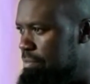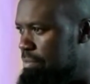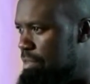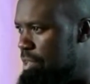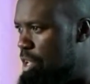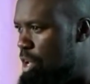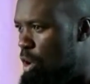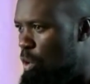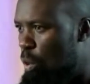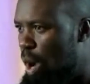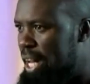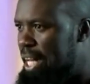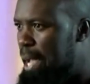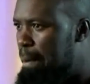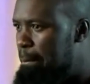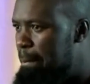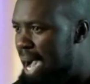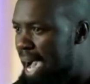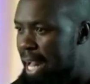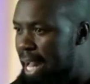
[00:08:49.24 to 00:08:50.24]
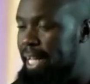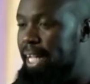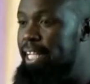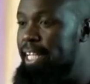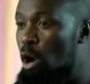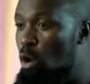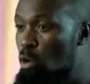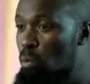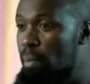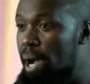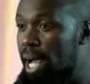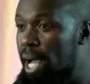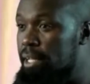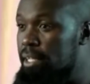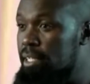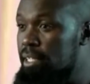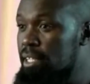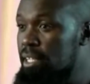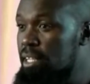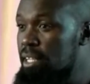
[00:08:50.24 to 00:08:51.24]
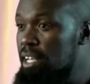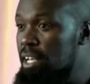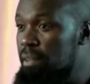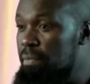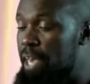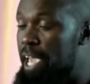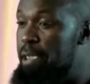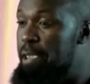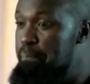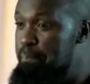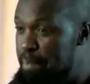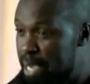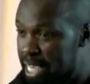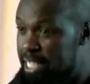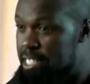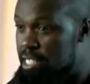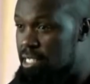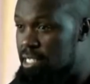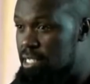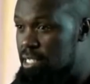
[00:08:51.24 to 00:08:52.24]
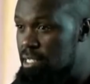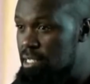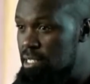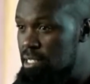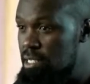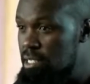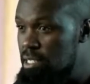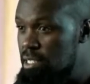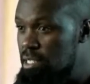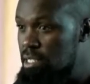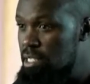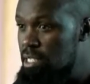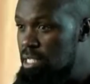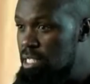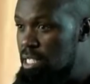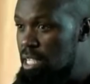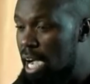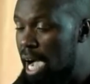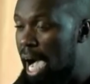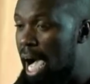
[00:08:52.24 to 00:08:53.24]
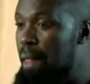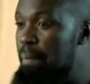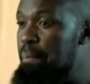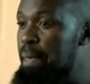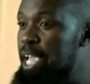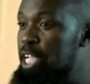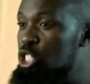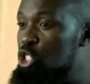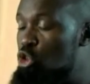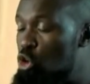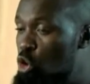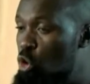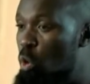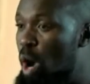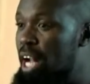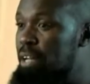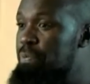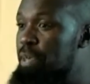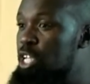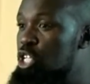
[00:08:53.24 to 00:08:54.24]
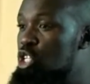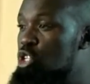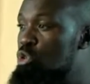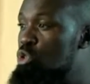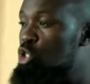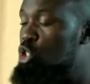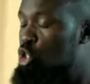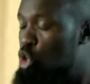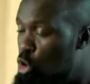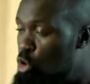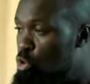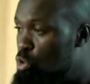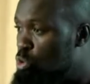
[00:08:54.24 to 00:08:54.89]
When a man and a woman, they meet and they do what they should do,